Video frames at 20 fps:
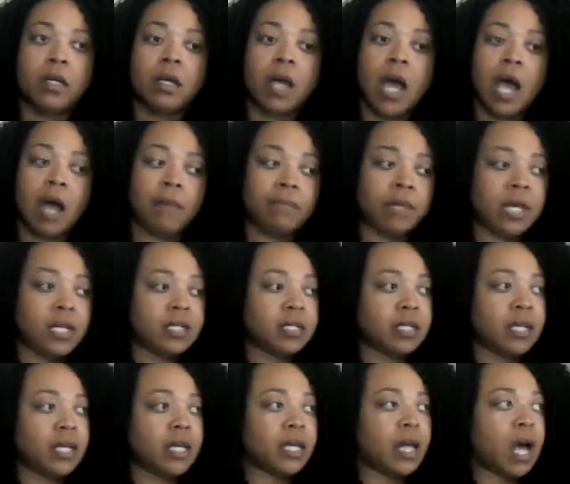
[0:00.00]
I'm not
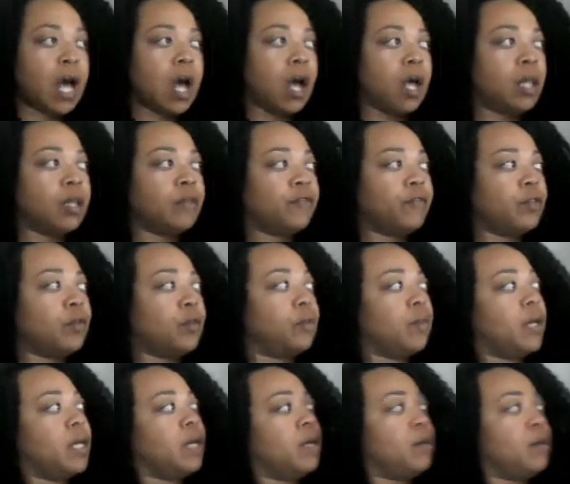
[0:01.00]
saying all of you
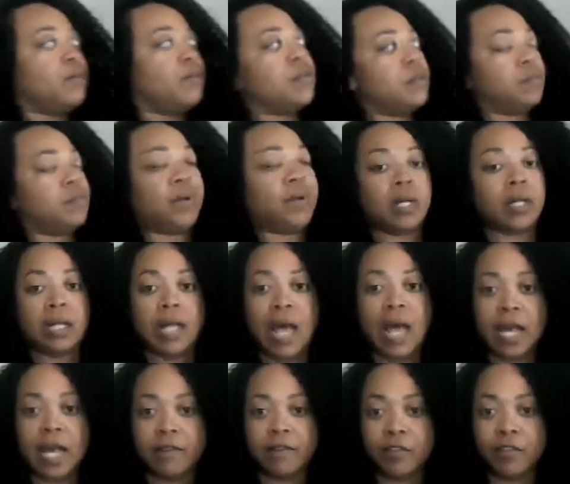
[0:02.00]
males, but a
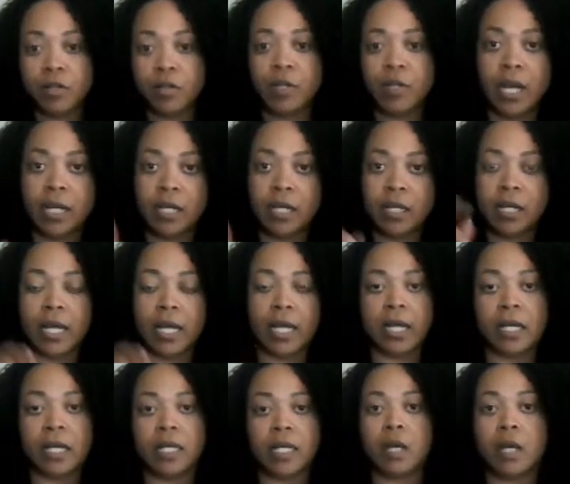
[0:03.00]
lot of you, y'all need to
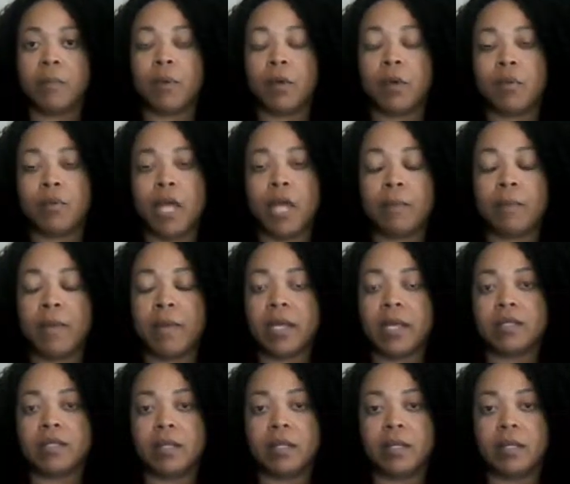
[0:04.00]
ante up on y'all
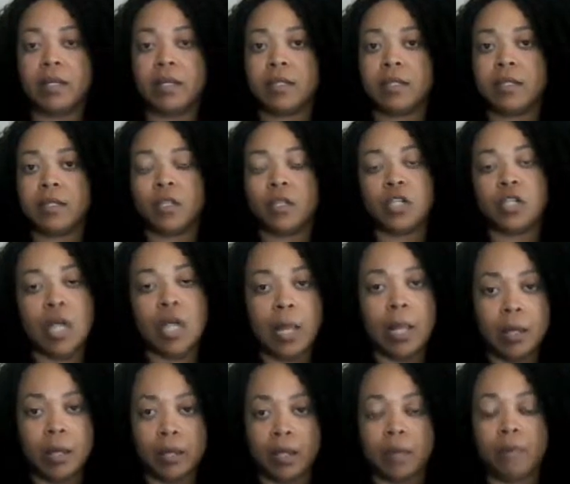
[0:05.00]
masculinity because y'all
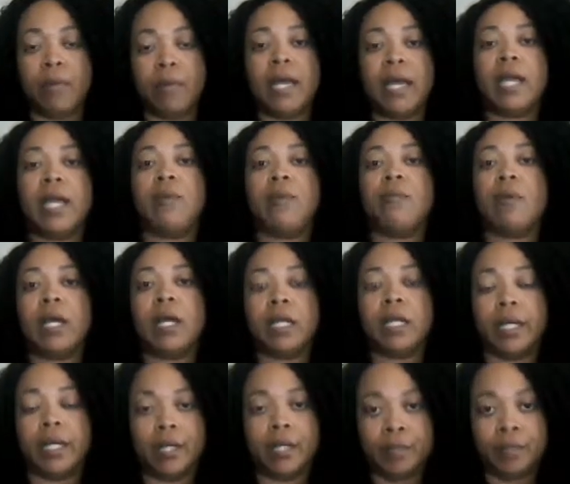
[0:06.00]
looking bad right
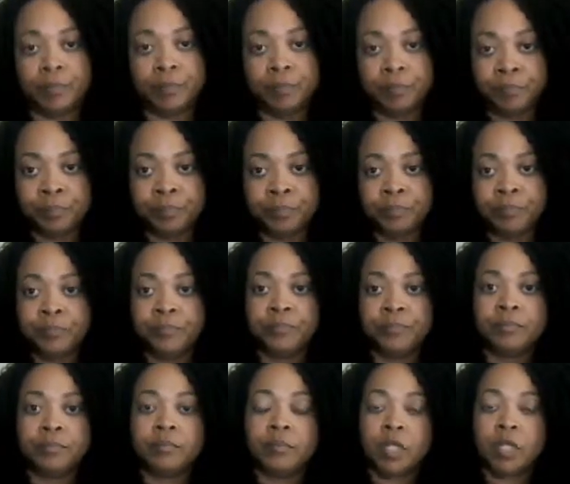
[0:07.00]
now.
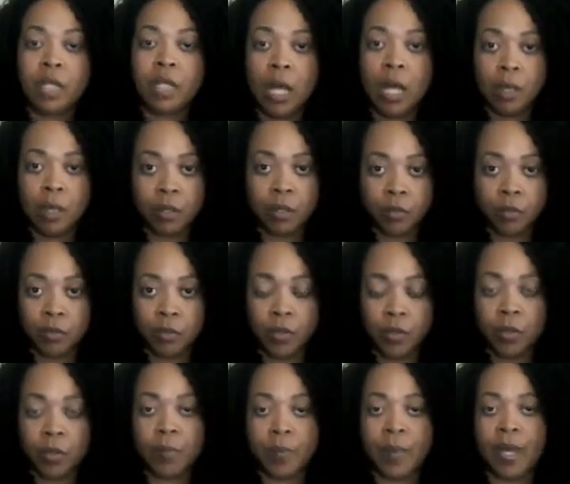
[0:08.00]
Y'all looking
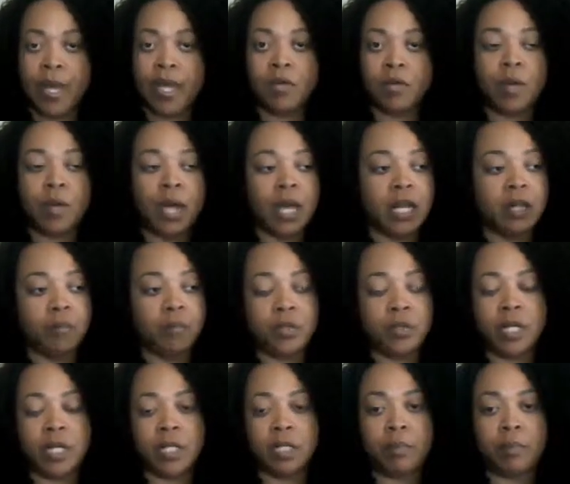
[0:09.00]
real bad. You can't even
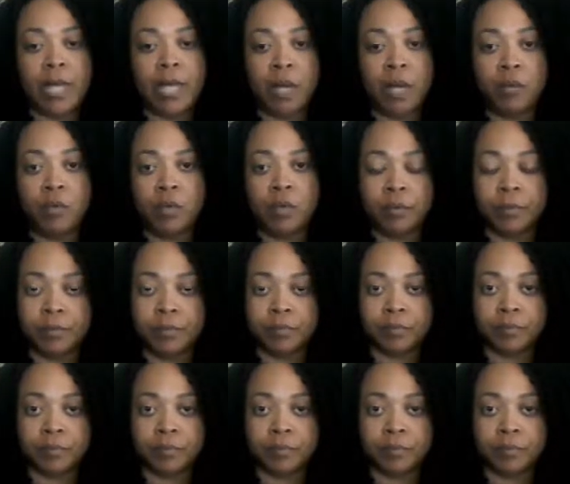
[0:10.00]
protect a black woman